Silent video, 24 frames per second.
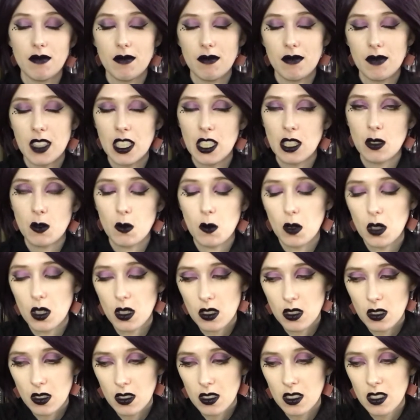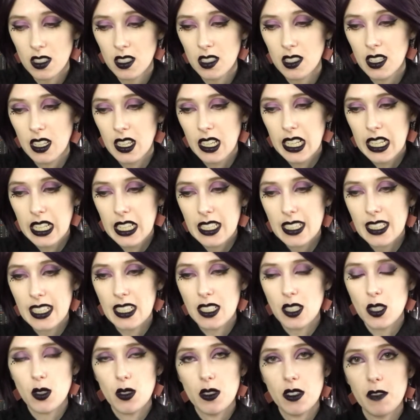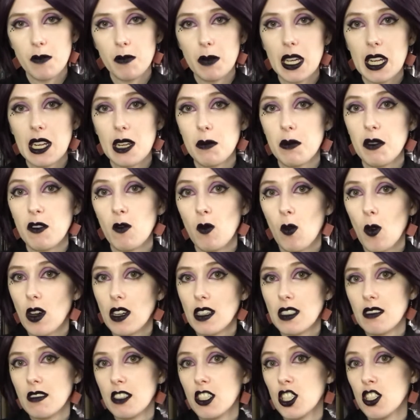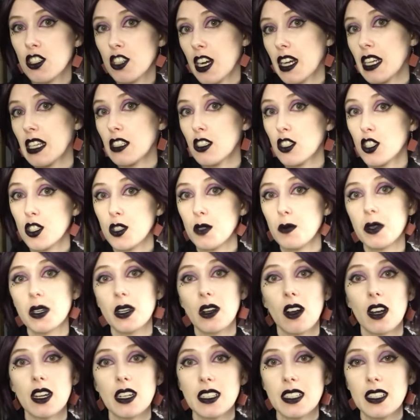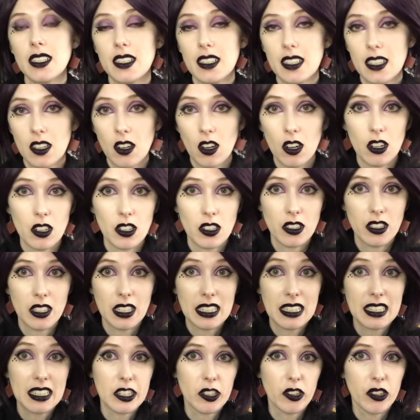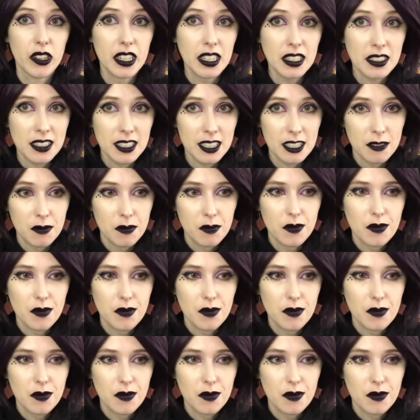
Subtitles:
this world that's sort of made up of one giant supercontinent called the Stillness.